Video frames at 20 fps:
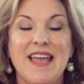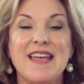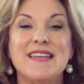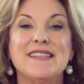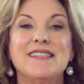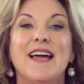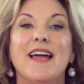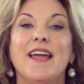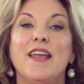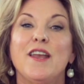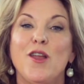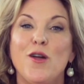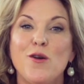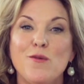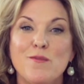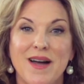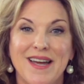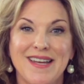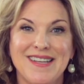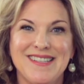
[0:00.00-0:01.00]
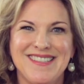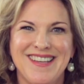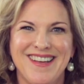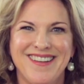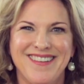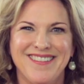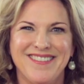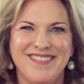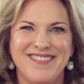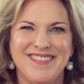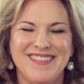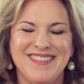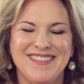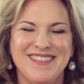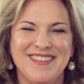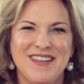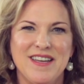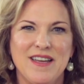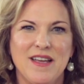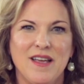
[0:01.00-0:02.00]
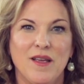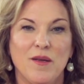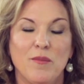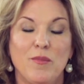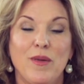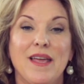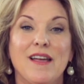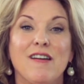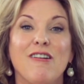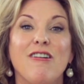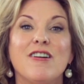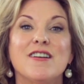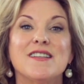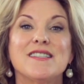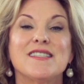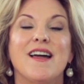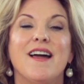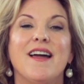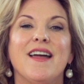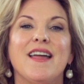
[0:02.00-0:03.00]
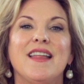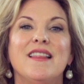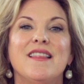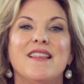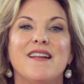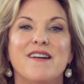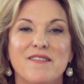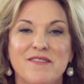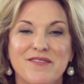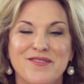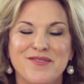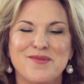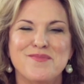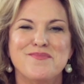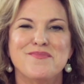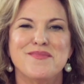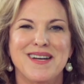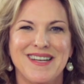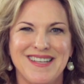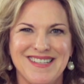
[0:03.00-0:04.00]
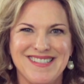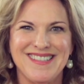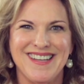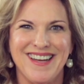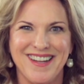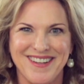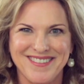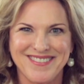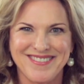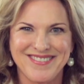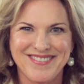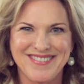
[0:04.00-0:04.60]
And I know myself because I love myself.